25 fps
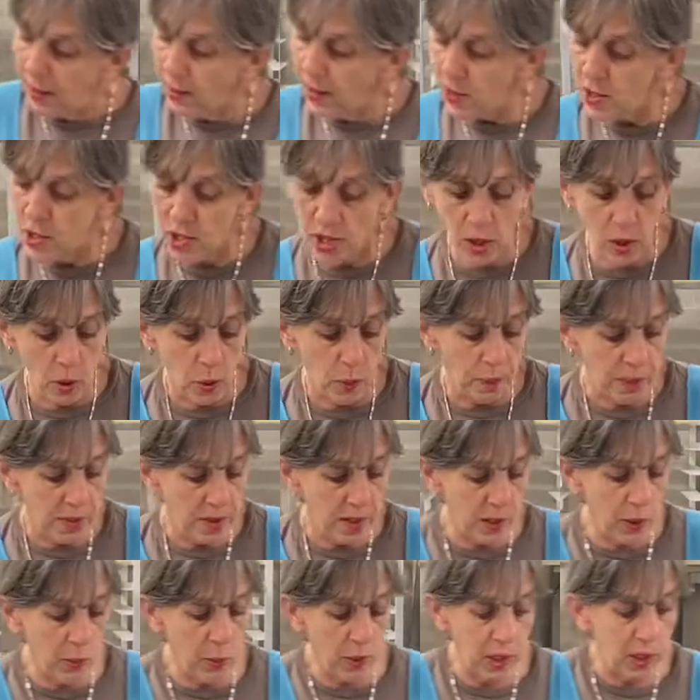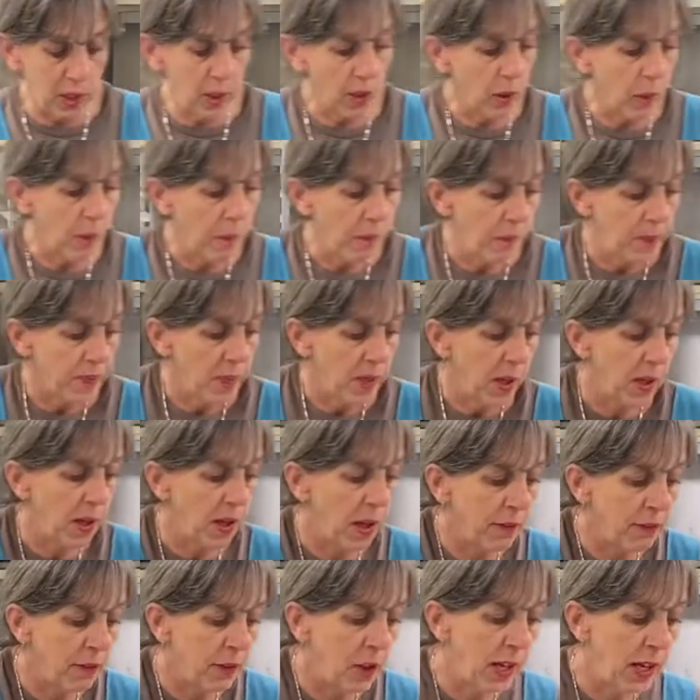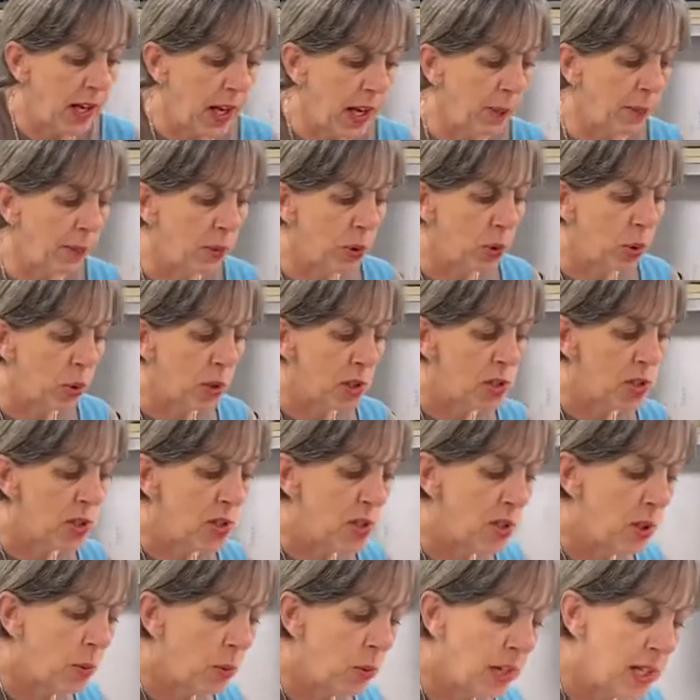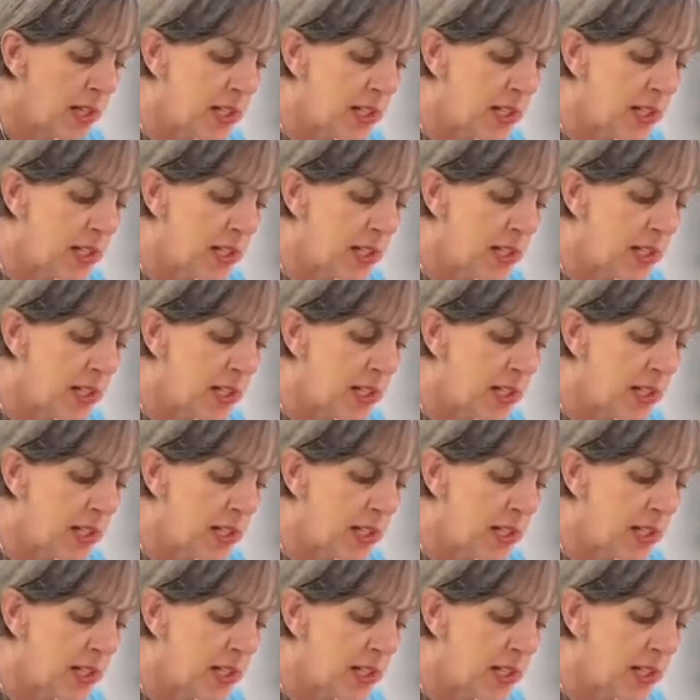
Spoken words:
So there we go. Enough on apple core. So you know what?